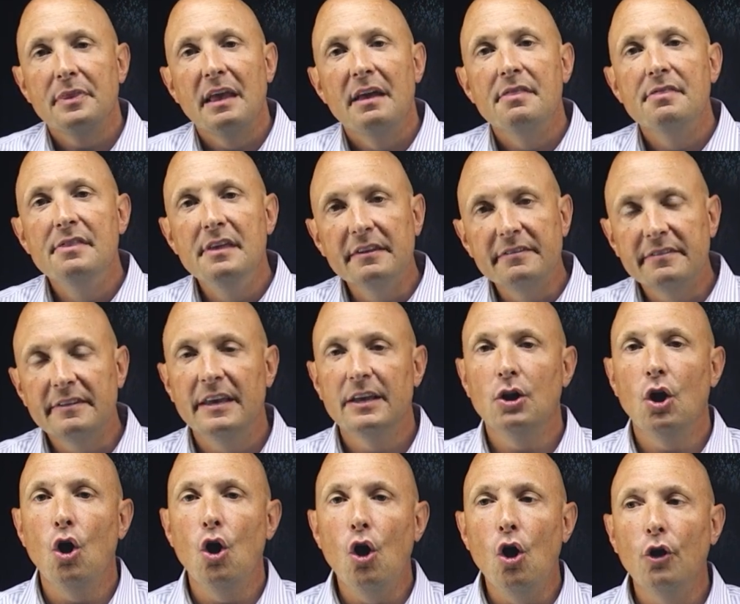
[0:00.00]
This can
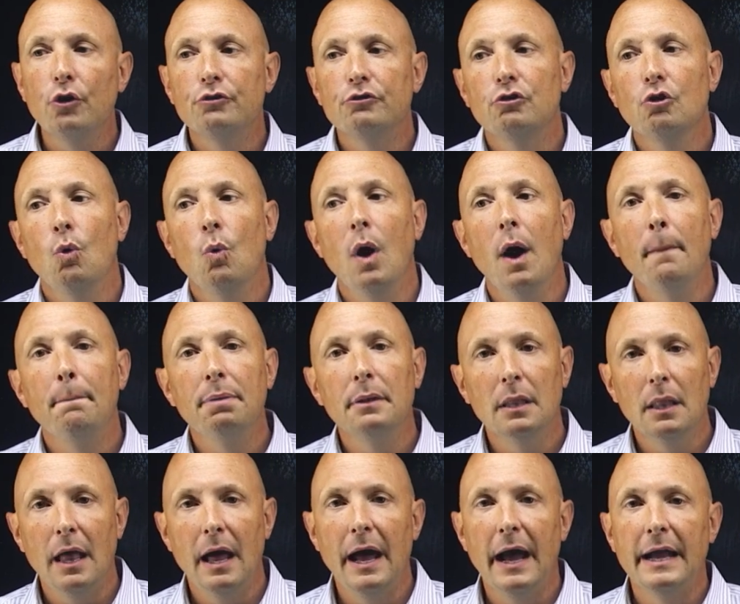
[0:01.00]
also
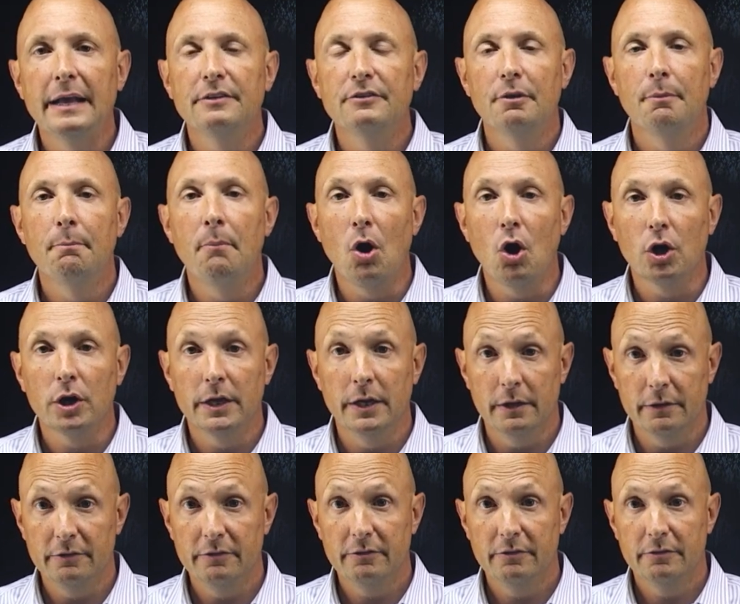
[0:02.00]
apply to
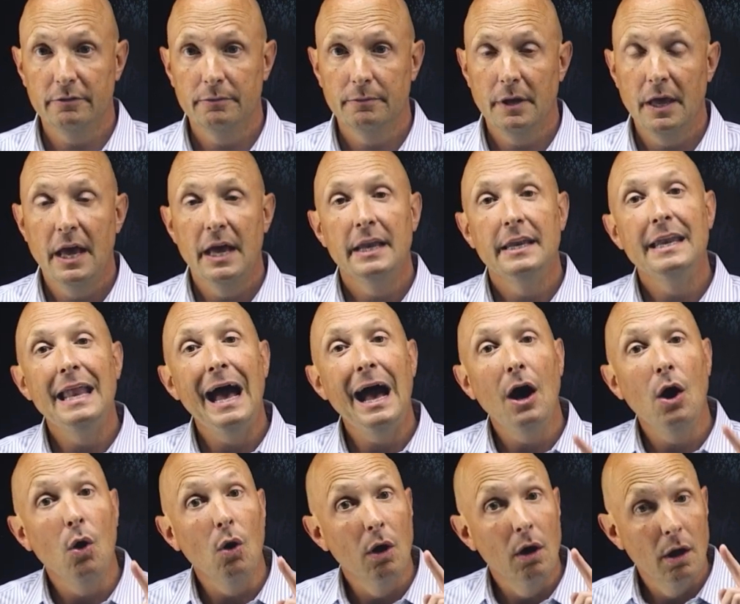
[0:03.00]
markets.
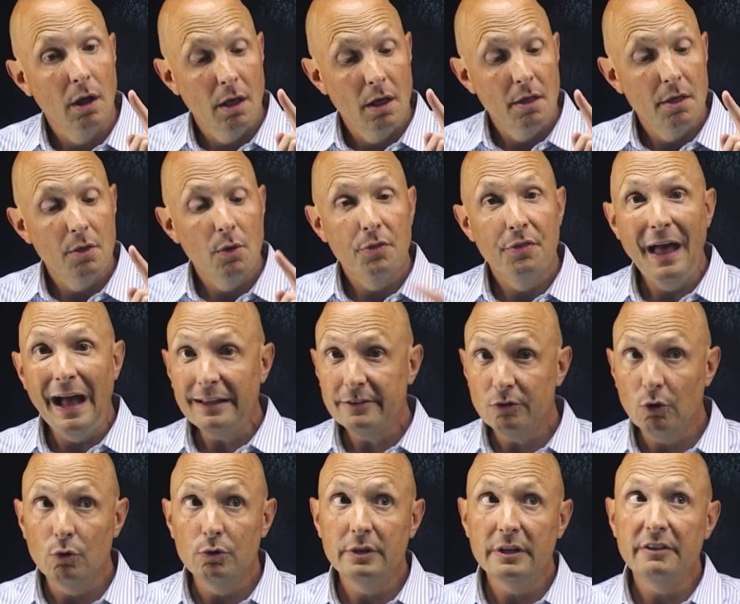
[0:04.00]
Now, that's
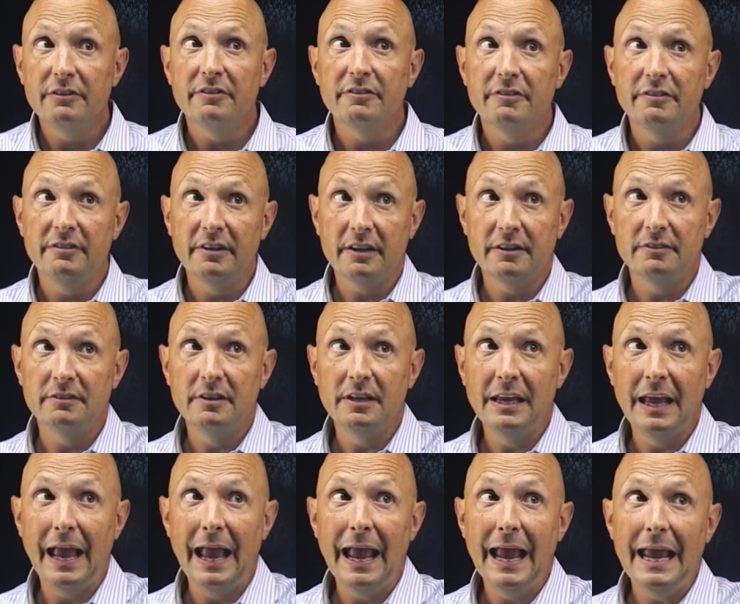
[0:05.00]
only
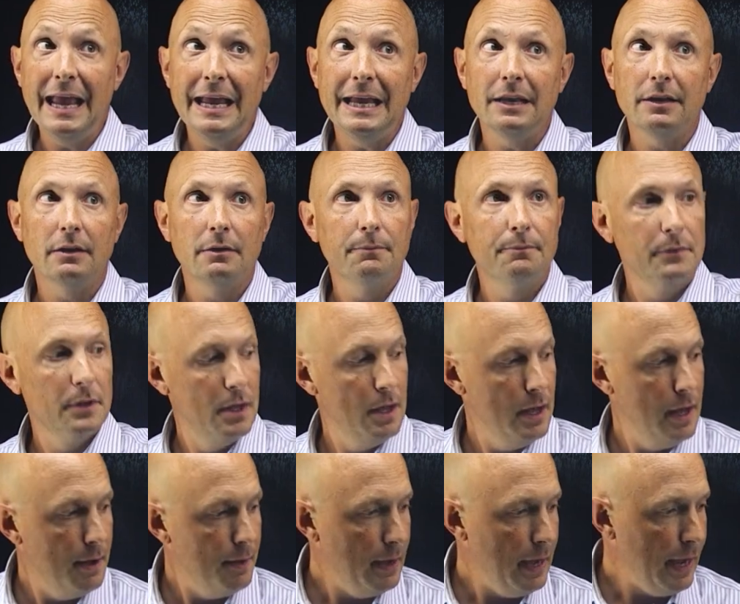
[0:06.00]
68.
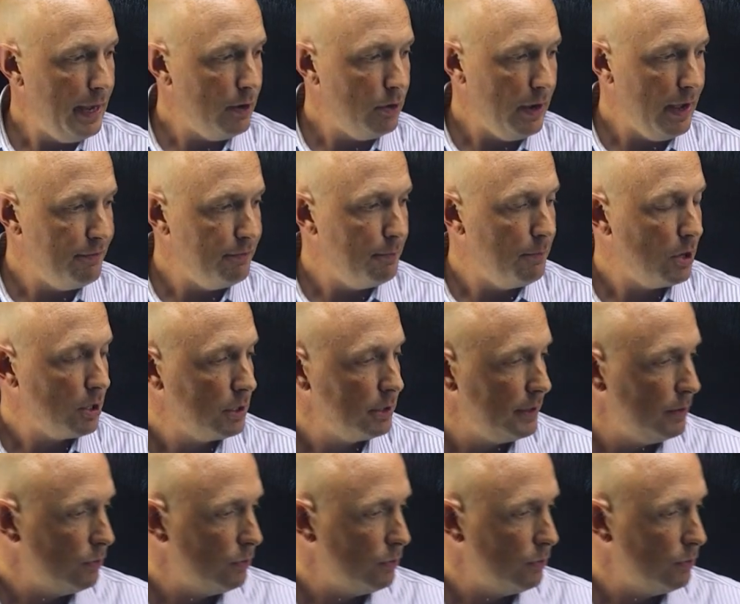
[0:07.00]
I don't have a marker that